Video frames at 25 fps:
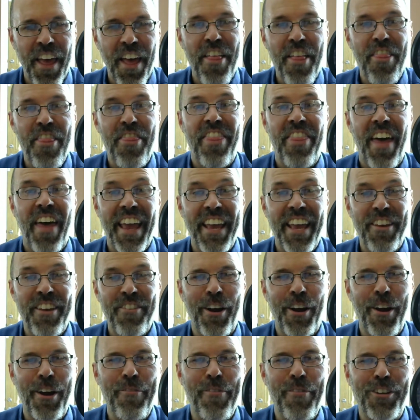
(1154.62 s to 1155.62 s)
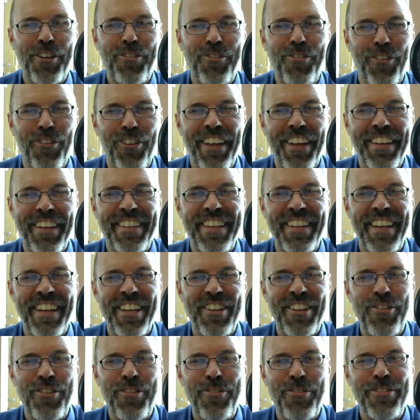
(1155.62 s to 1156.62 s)
Thank you very much for
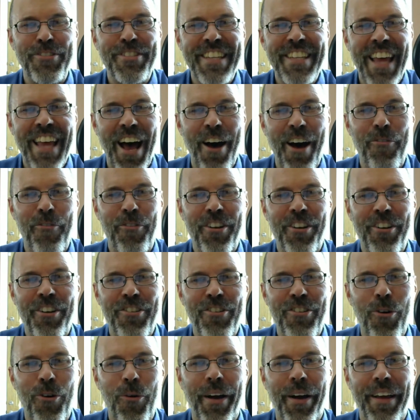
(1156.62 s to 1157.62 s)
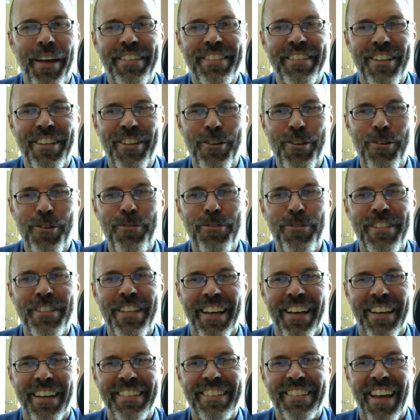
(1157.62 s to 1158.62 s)
listening to Sound, Noise,
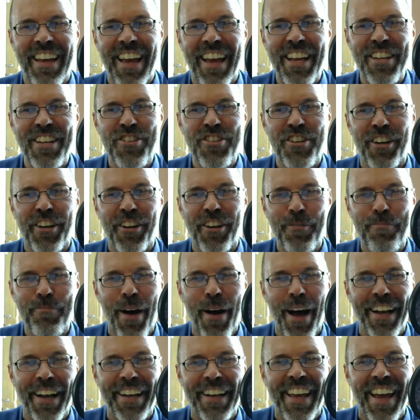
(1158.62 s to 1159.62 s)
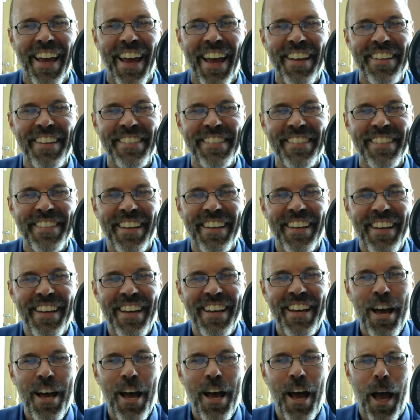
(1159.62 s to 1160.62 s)
Acoustics, Engineering Podcast.
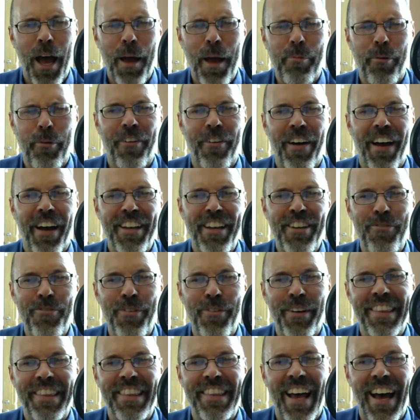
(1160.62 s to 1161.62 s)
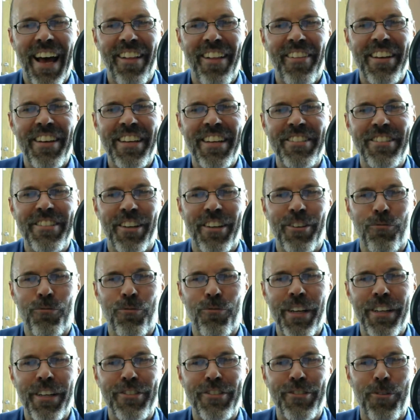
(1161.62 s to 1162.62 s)
I provide you with knowledge and
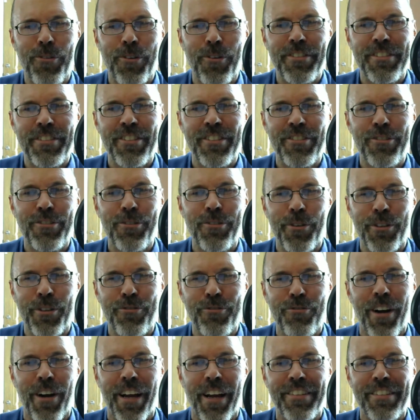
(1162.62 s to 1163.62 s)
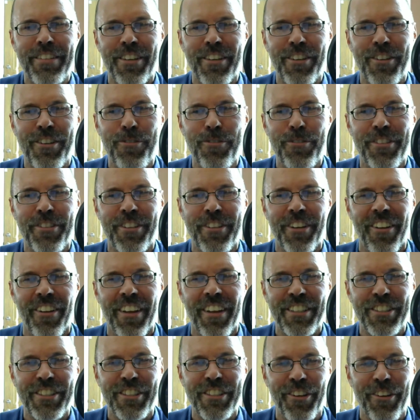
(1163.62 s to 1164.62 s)
resources to address acoustical
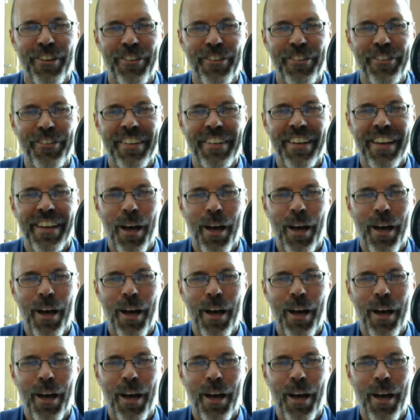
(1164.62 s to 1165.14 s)
issues.